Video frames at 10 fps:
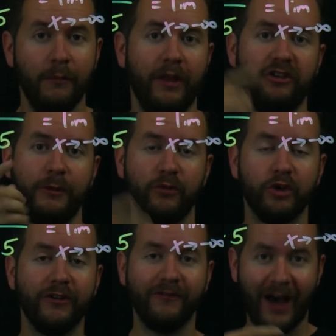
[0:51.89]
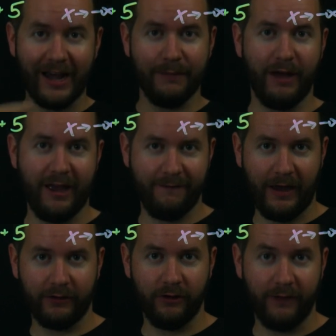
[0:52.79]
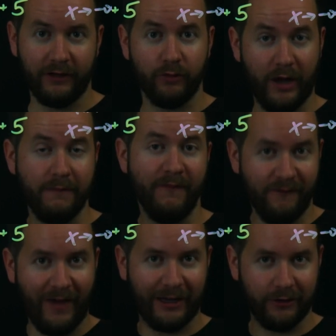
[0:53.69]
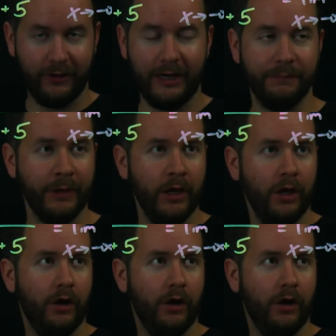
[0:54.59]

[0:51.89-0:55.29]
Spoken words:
but that just means we're dividing by a factor of x when I factor it out.